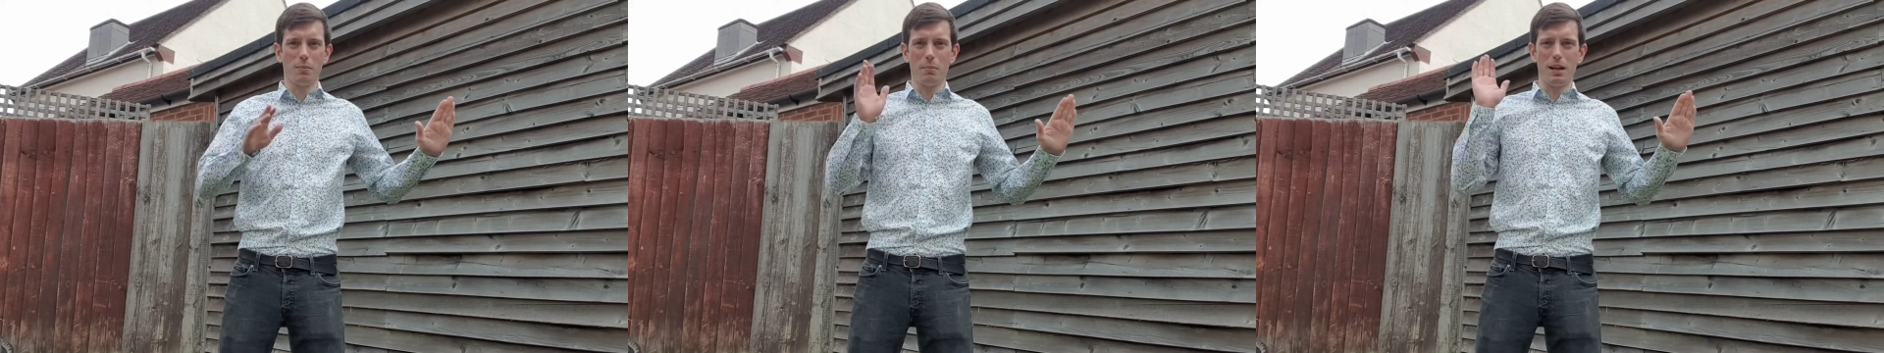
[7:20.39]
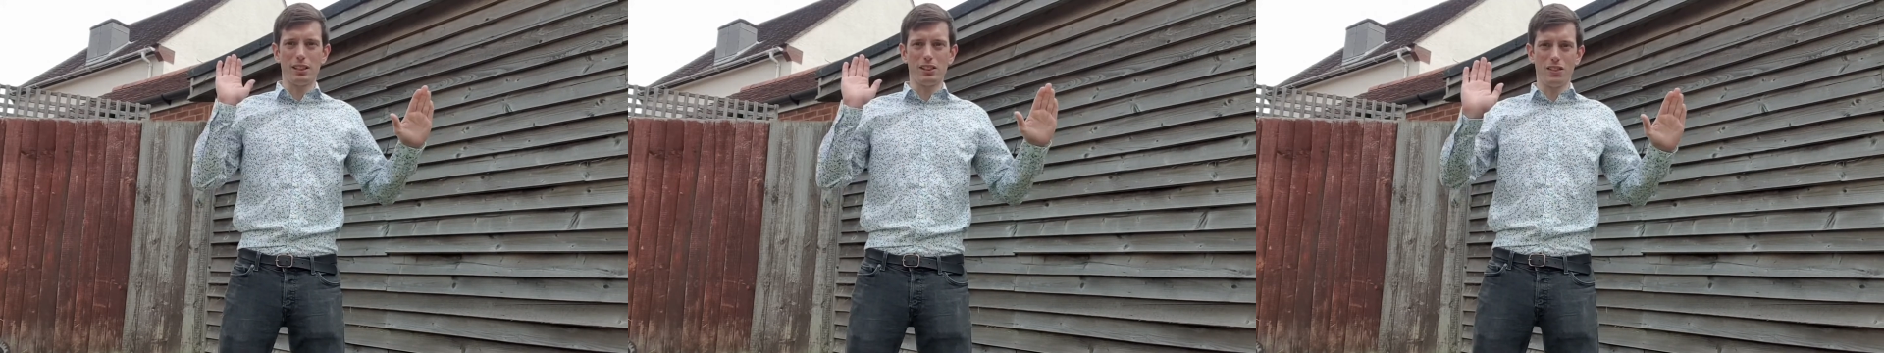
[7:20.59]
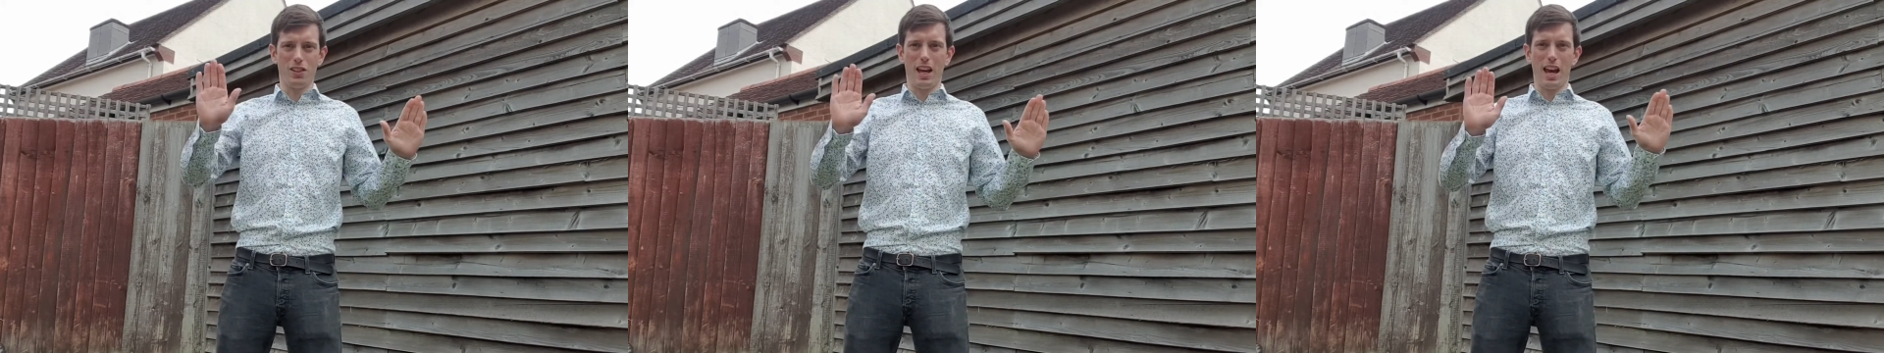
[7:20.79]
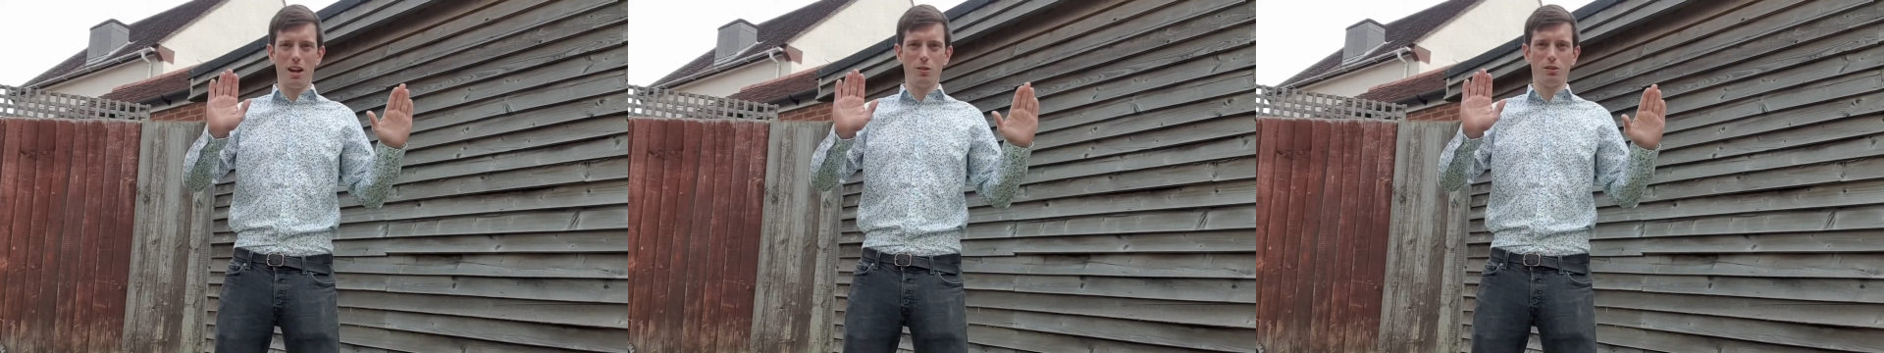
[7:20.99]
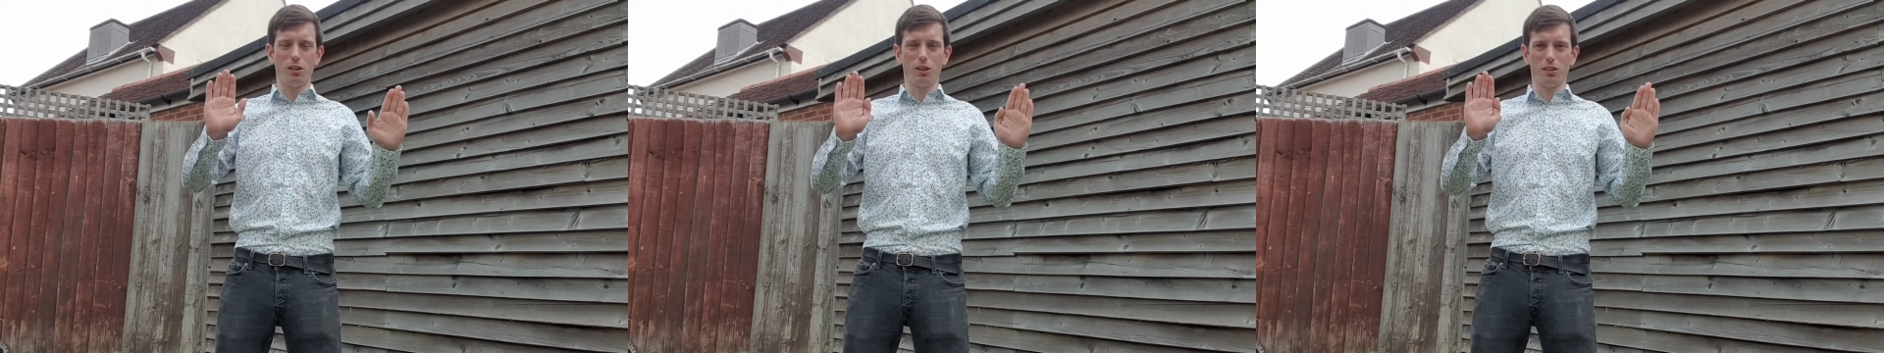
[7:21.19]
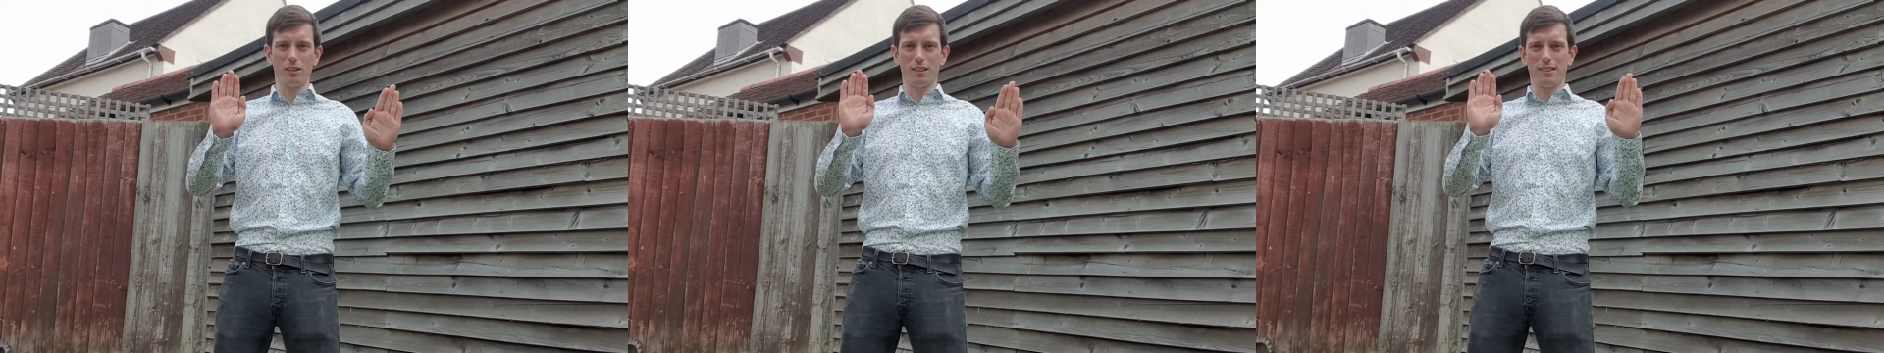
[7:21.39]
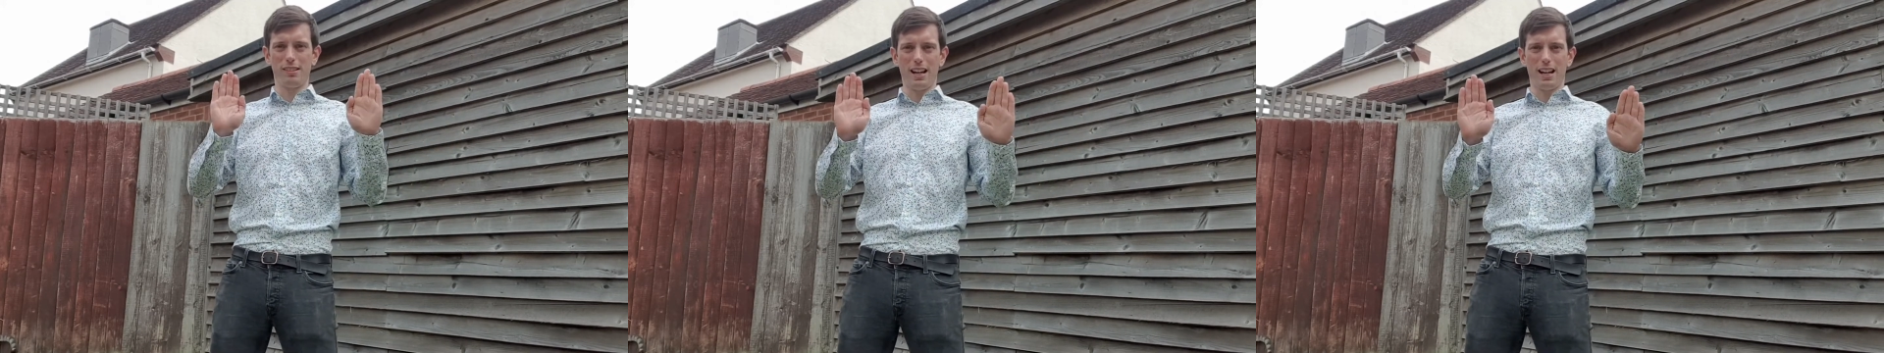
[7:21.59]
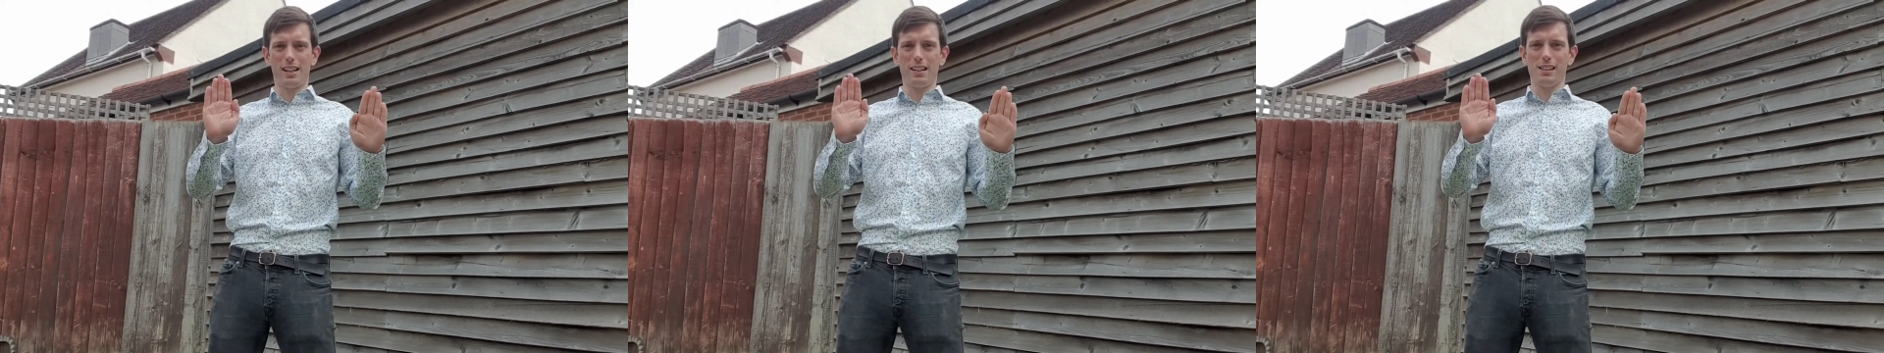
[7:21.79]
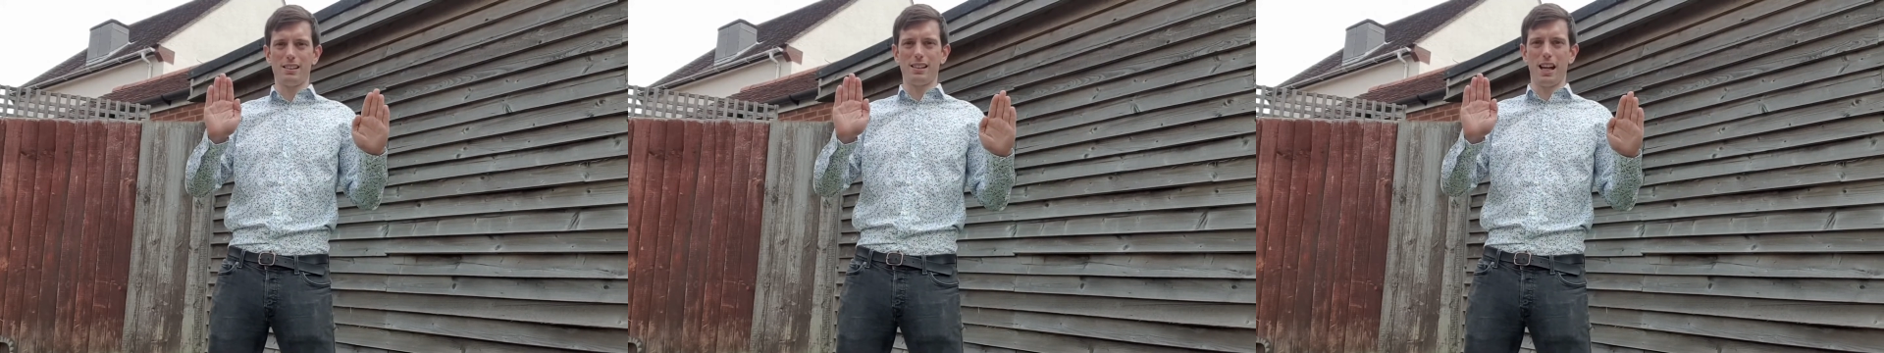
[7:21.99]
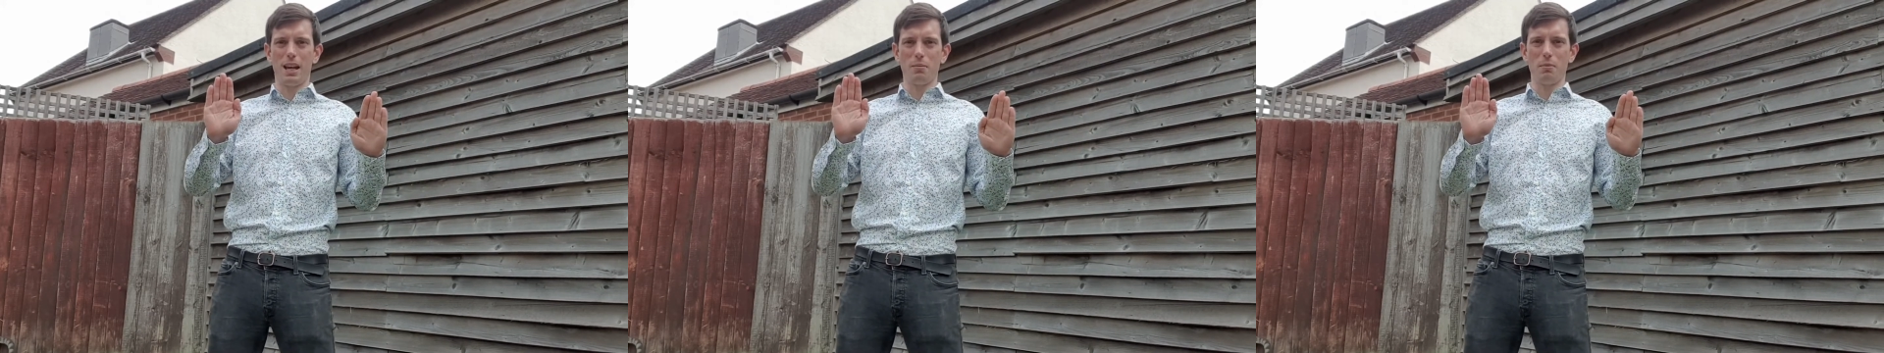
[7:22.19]
matches the house that looks exactly the
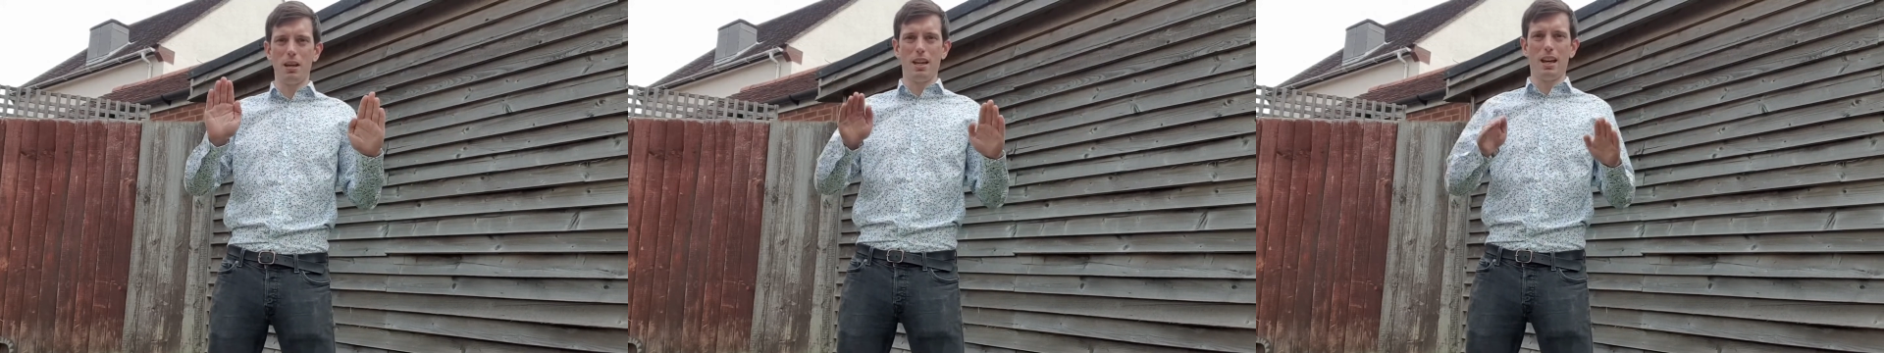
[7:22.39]
same,